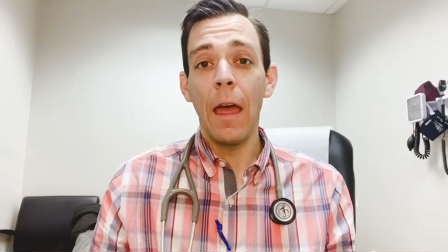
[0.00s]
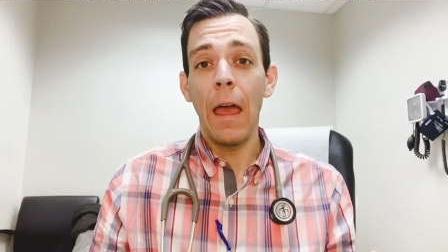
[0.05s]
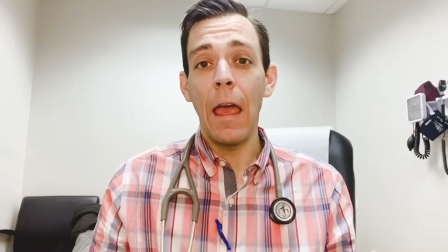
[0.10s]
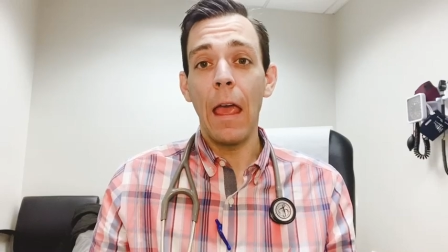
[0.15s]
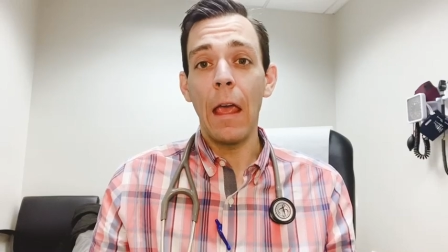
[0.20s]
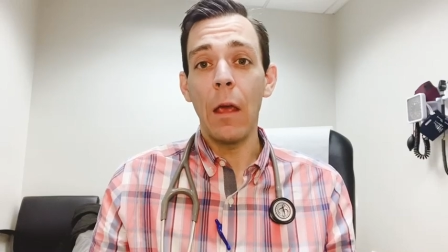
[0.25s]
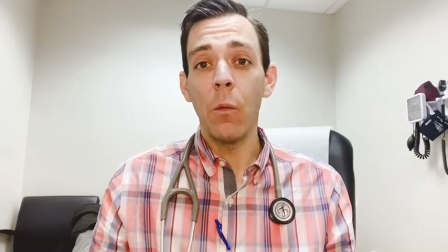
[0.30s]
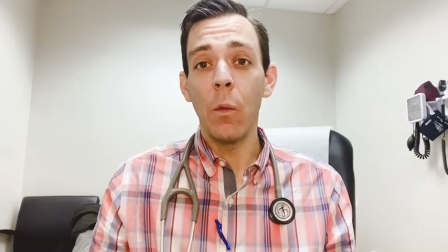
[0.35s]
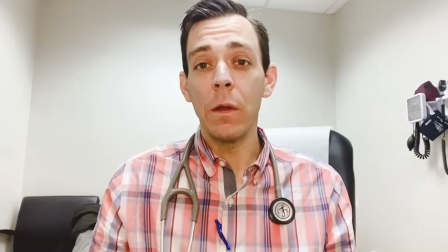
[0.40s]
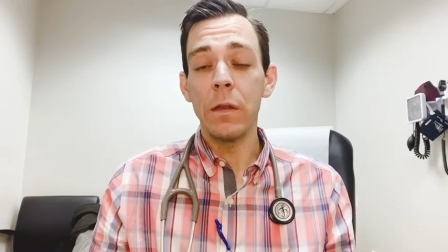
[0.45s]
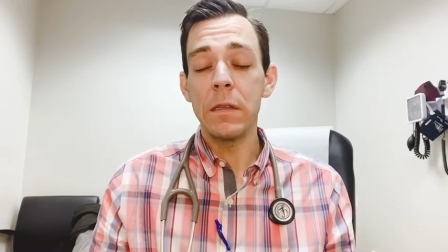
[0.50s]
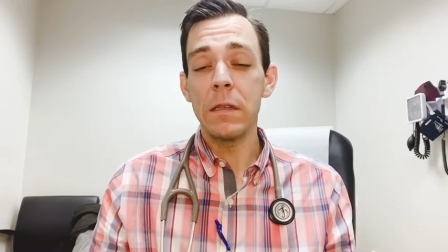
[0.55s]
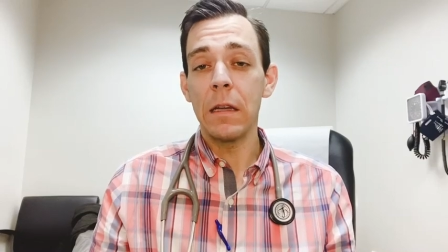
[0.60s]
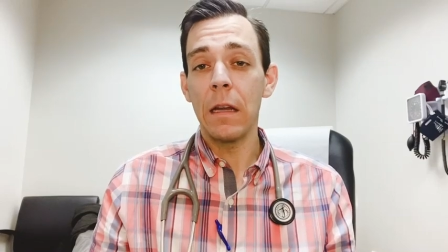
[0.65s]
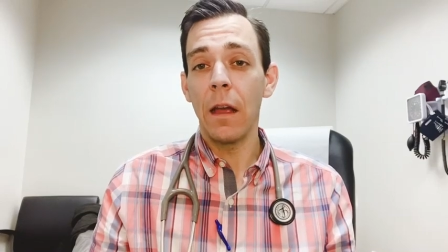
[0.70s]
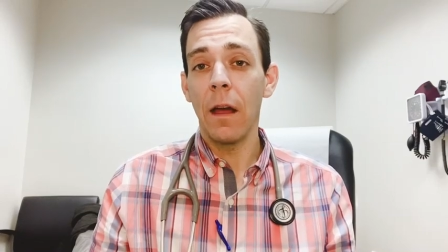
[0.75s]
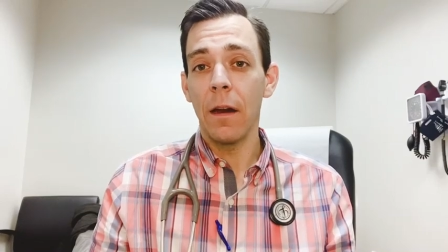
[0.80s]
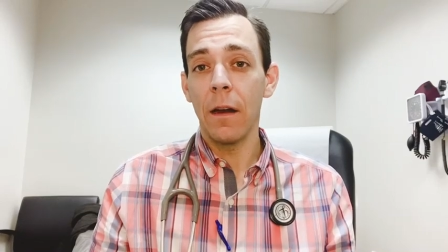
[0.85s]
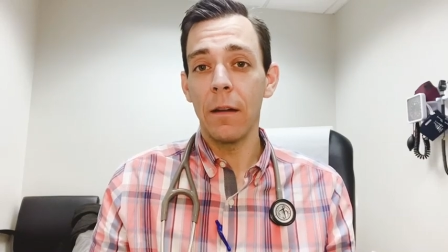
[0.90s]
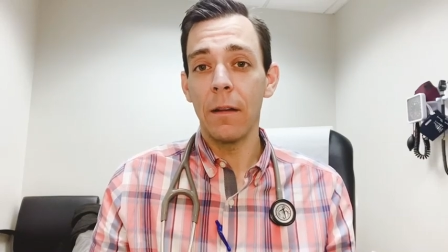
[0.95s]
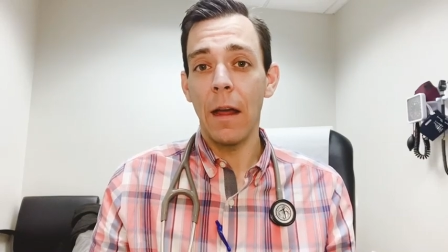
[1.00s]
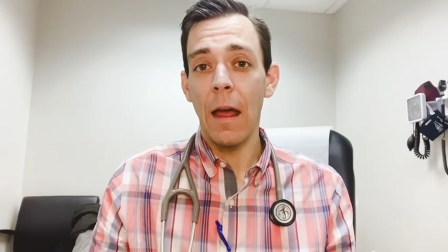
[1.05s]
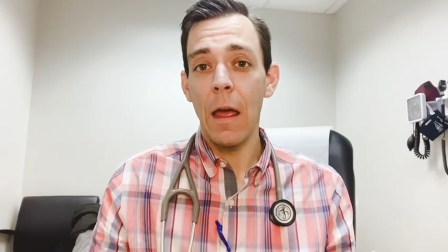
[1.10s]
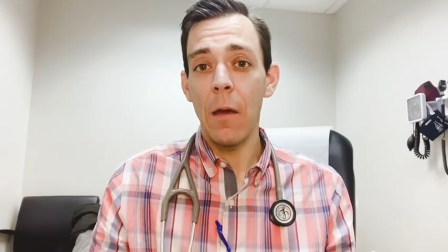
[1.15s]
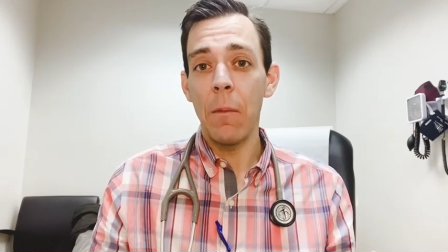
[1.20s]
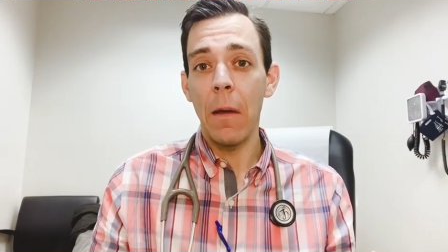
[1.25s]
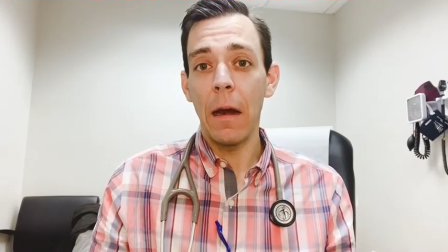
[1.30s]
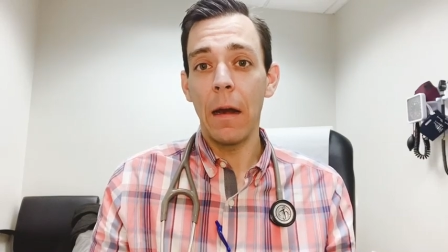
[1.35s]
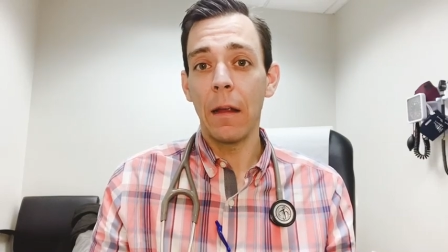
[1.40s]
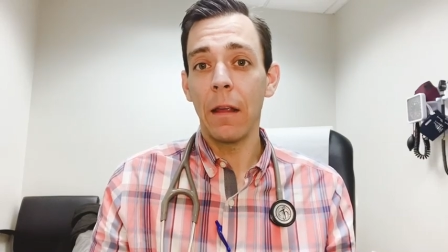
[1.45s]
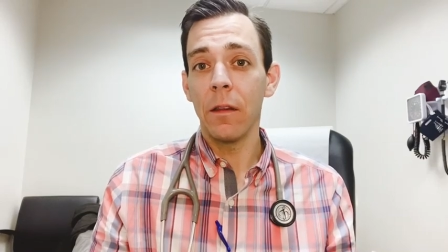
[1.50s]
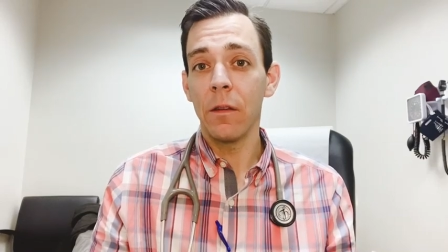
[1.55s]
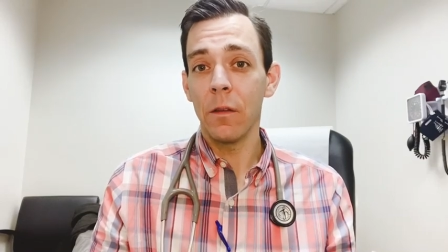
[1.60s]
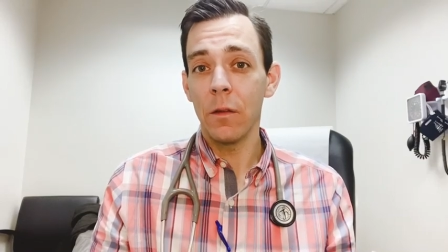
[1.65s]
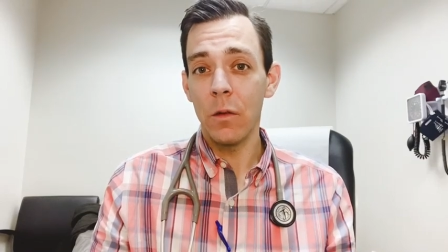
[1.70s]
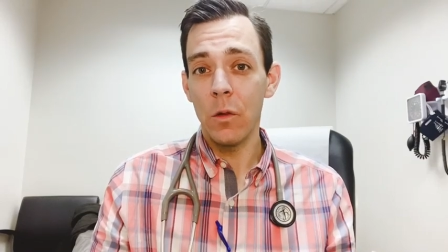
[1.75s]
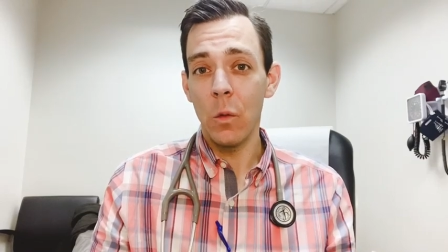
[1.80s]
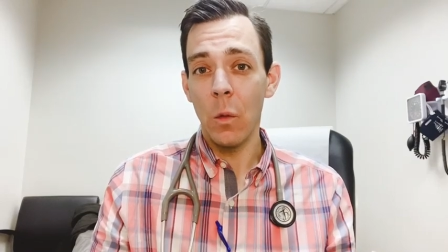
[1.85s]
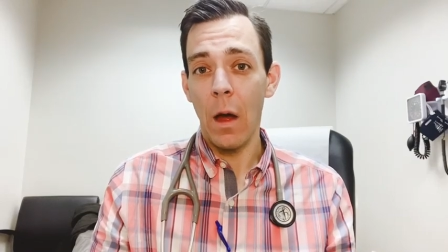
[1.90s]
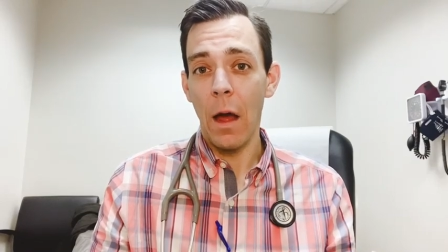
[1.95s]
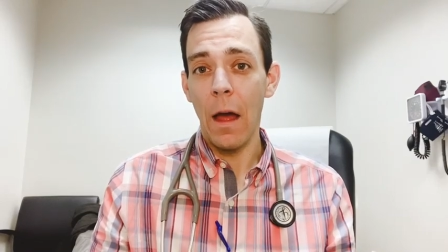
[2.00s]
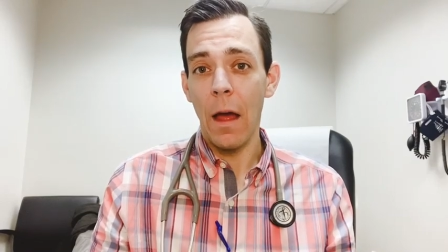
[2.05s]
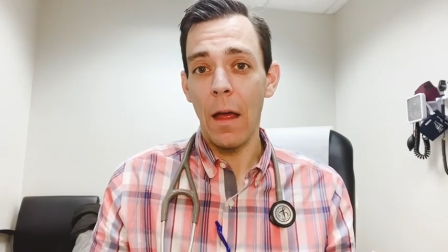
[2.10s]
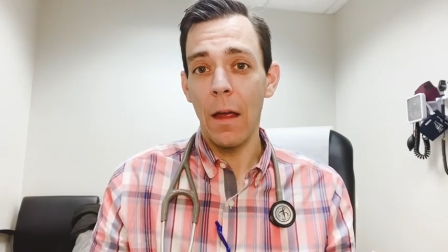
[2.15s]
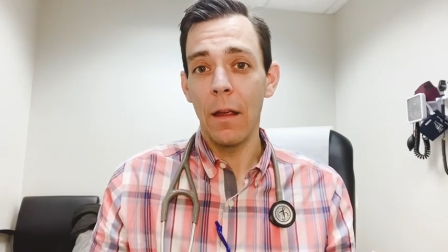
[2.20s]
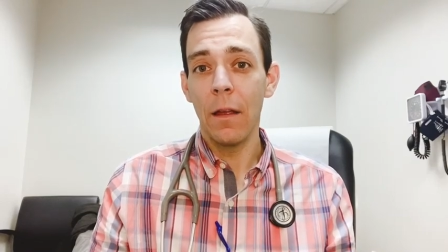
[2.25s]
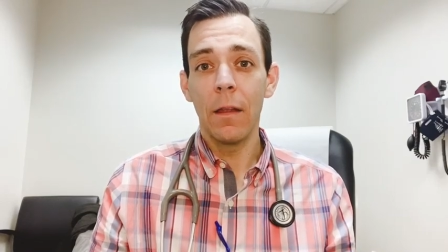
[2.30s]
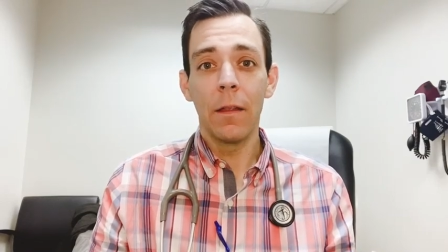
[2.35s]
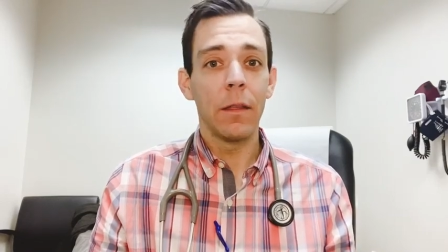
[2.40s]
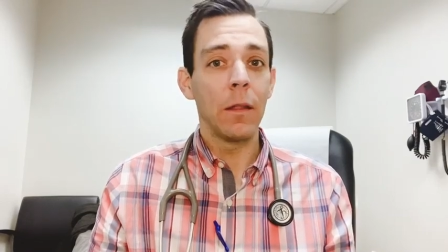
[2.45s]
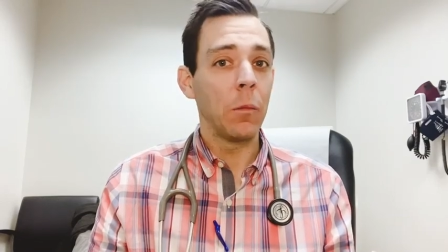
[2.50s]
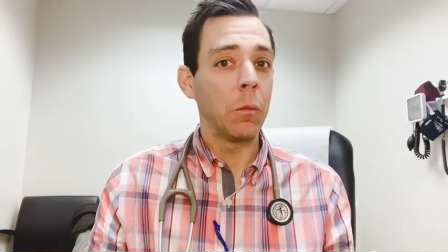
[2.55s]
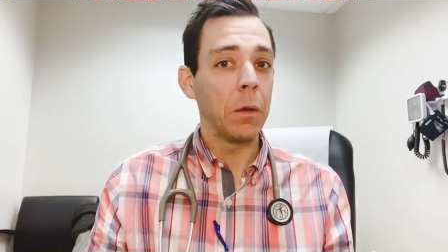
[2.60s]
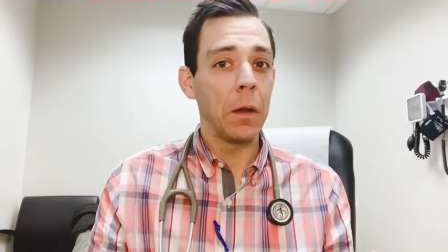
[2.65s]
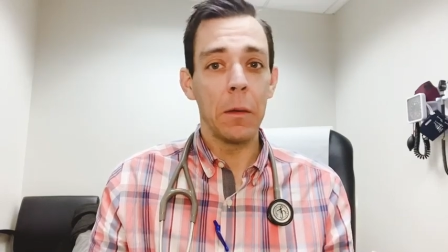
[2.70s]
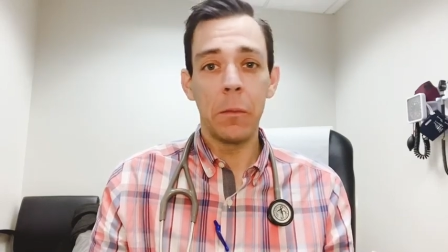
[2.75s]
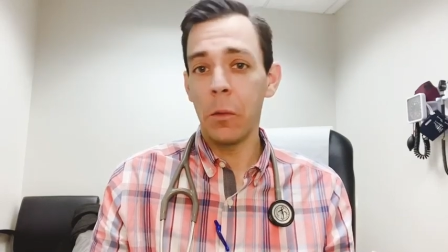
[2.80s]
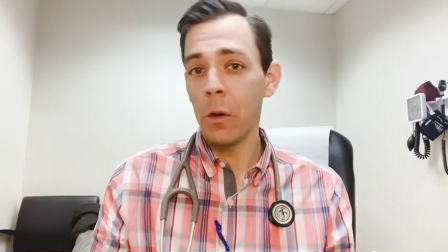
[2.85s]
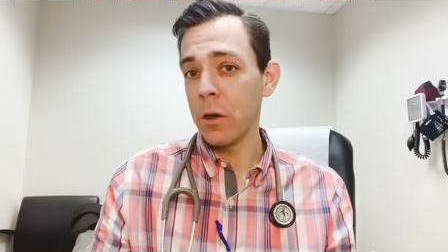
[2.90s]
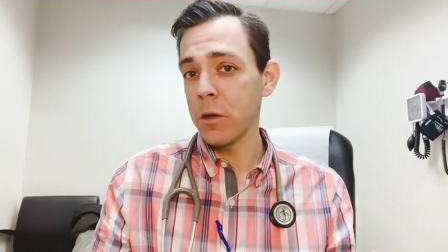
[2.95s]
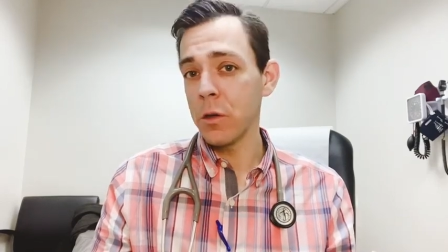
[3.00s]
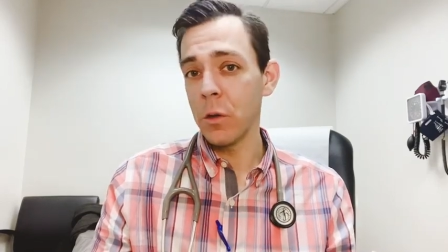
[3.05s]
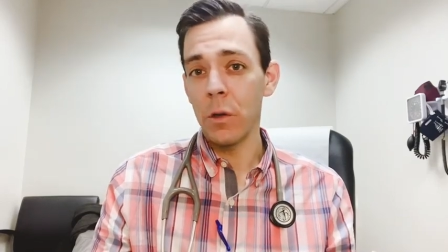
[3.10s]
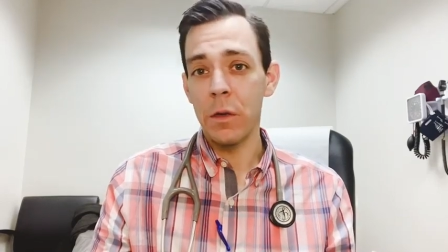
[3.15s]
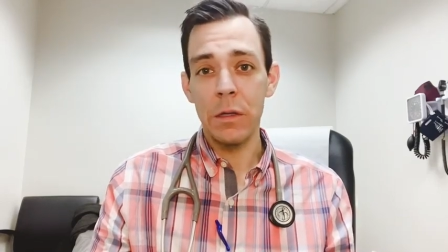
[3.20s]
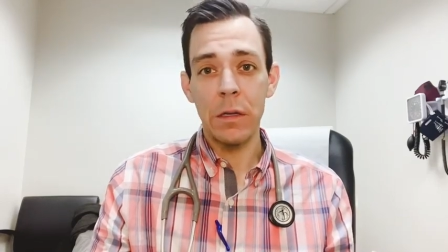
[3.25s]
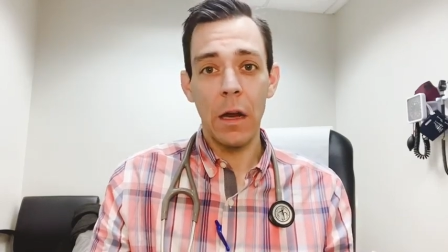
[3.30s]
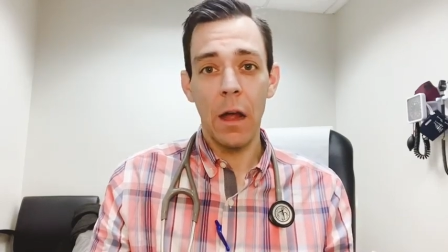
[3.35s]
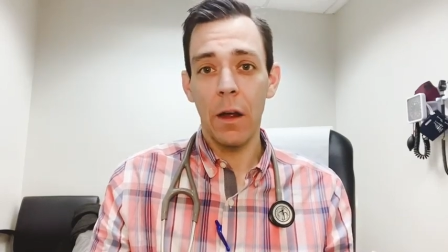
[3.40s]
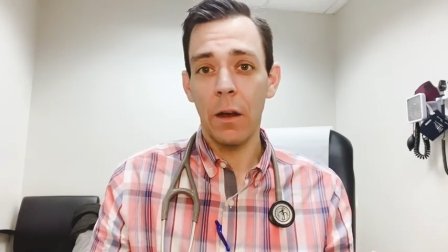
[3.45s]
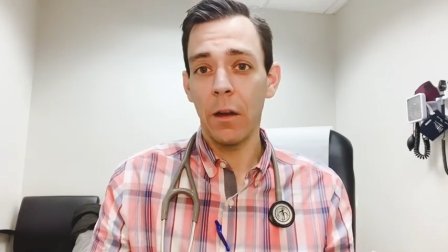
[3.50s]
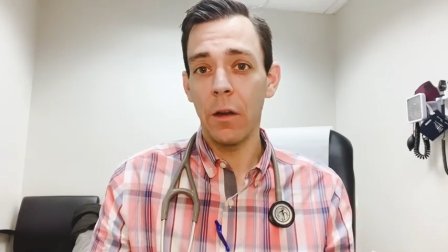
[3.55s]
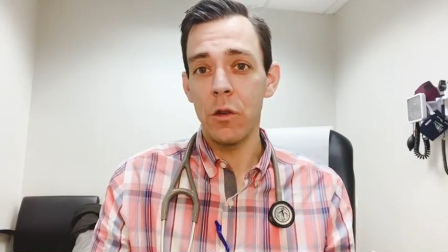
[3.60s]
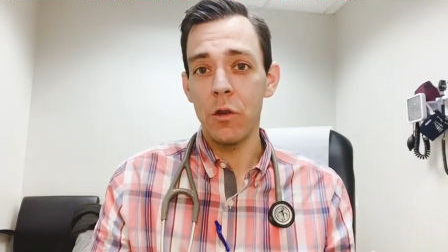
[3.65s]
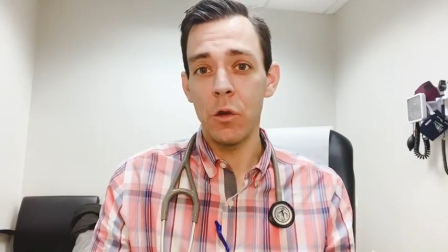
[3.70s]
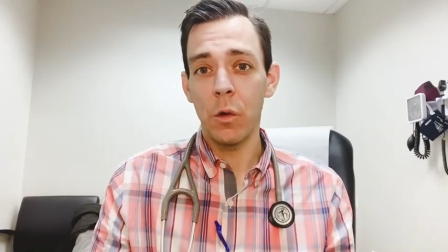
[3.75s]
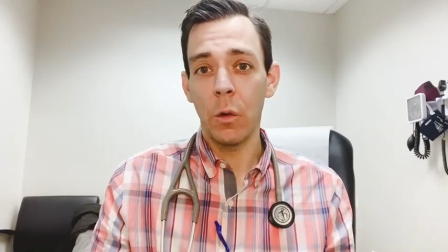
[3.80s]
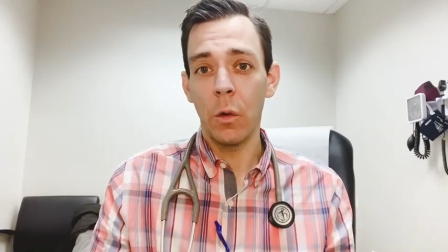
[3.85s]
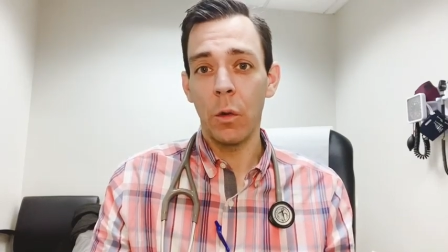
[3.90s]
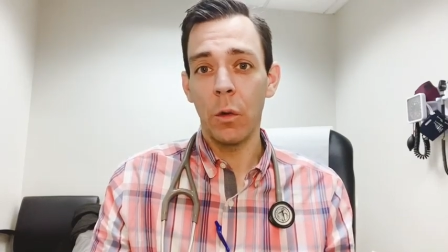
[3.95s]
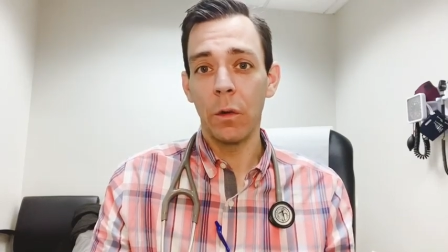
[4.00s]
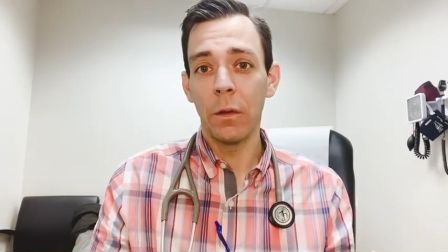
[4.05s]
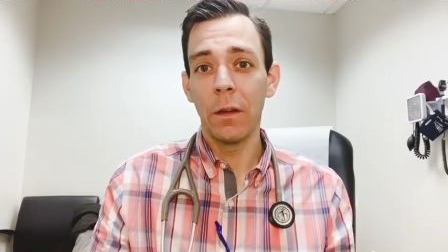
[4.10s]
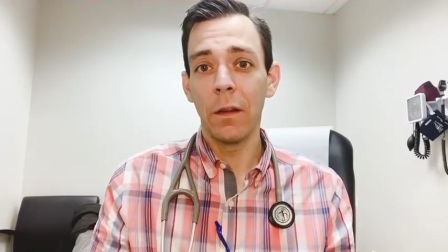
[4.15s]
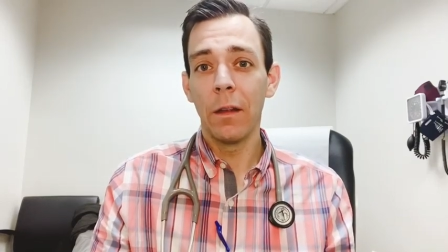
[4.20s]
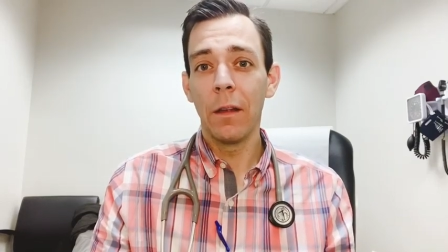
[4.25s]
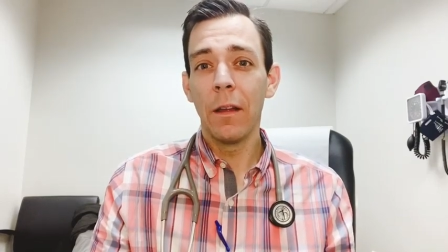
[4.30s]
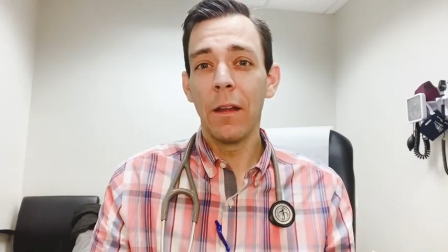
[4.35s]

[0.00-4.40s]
A1C on a diabetic is too high, the blood pressure is not controlled,